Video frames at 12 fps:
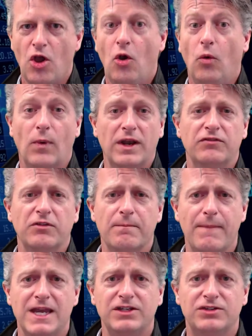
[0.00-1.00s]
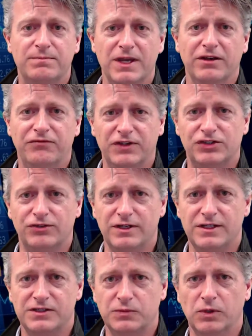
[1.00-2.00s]
One of the major
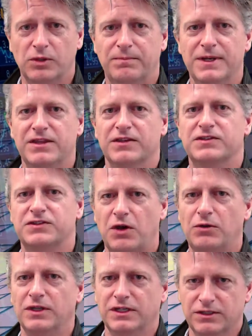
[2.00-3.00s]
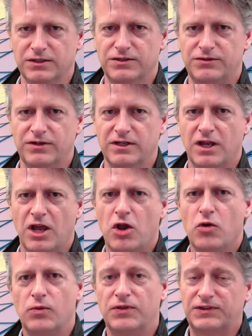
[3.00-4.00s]
beneficiaries will be the solar industry,
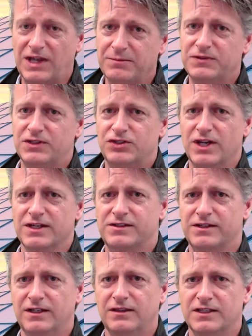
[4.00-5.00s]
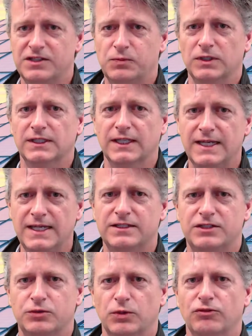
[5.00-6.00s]
with some suggesting this will lead
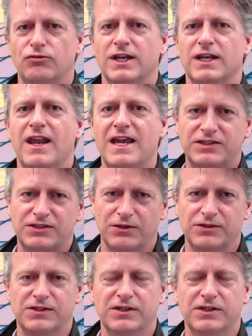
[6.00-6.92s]
to a renaissance in